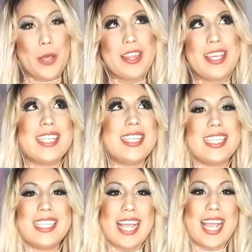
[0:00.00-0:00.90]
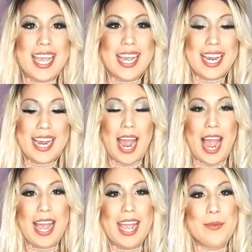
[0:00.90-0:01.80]
This is it.
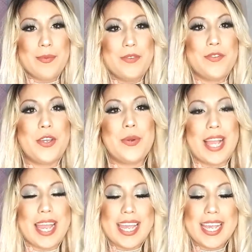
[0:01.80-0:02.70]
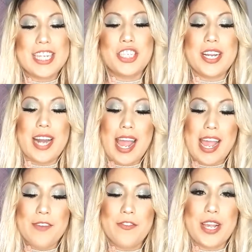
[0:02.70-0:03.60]
I reviewed each and
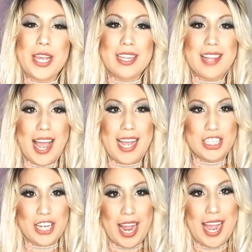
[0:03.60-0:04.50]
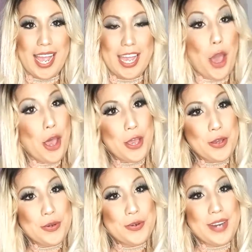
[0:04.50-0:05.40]
every lash I
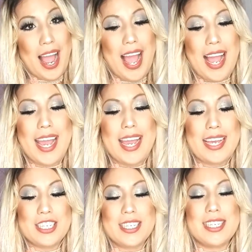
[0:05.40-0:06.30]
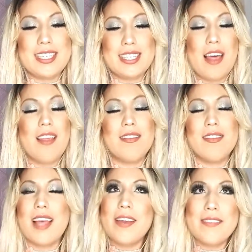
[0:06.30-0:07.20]
own. I just
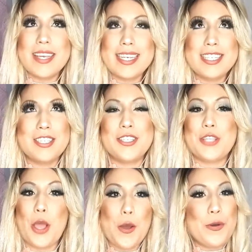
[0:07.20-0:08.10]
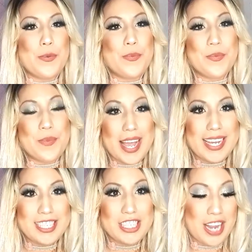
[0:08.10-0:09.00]
love these so
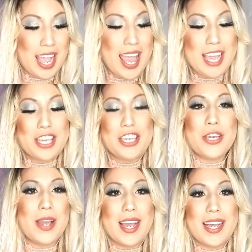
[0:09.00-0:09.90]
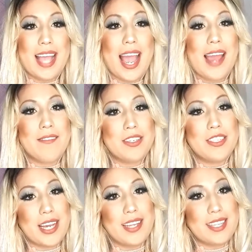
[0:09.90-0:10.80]
much. You guys have to
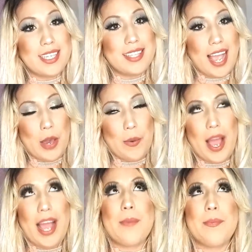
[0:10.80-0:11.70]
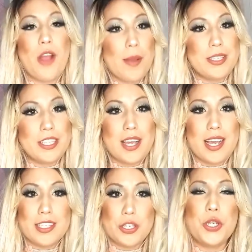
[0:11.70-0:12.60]
check these out. I promise you
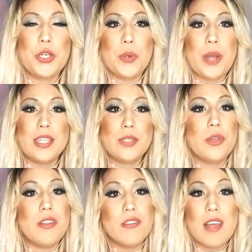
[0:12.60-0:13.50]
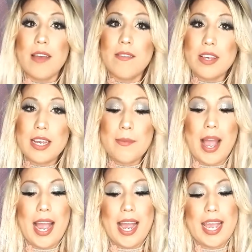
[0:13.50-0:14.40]
guys will love them.
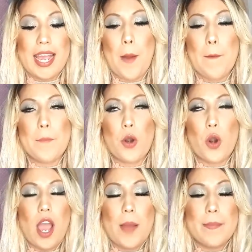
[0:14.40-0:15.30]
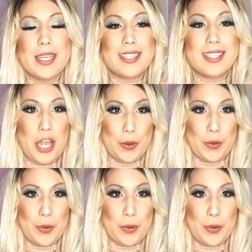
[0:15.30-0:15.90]
I promise you.